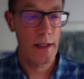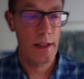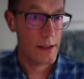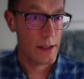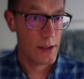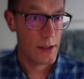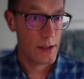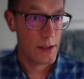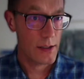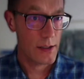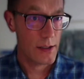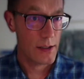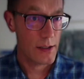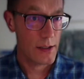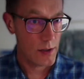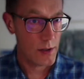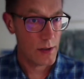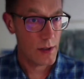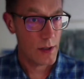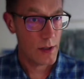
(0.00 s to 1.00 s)
a
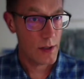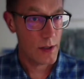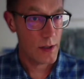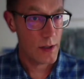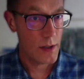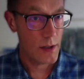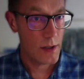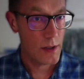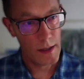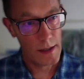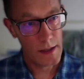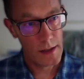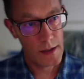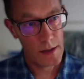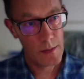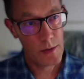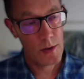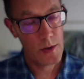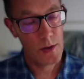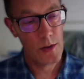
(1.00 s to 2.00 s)
distribution where the
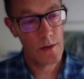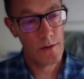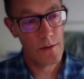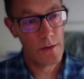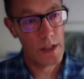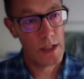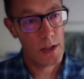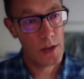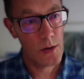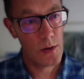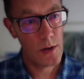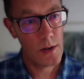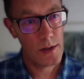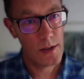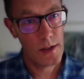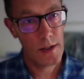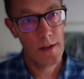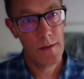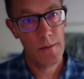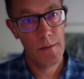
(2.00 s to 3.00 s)
distribution of
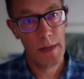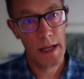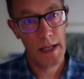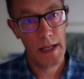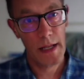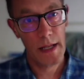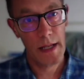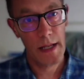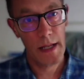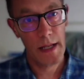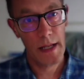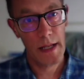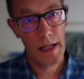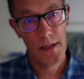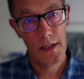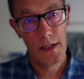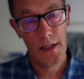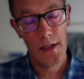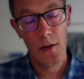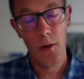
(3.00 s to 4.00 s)
resources matches
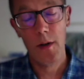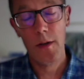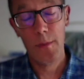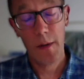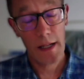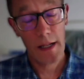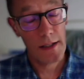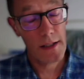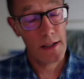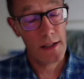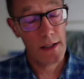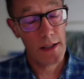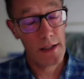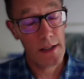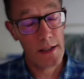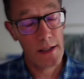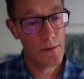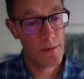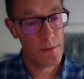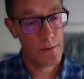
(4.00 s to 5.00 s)
or where the
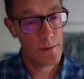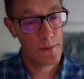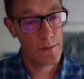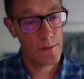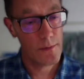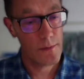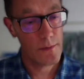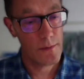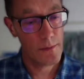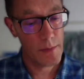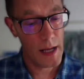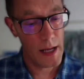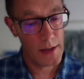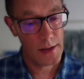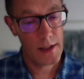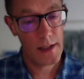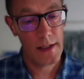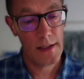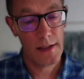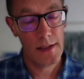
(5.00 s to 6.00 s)
distribution of
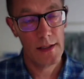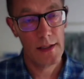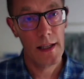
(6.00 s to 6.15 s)
pastoralists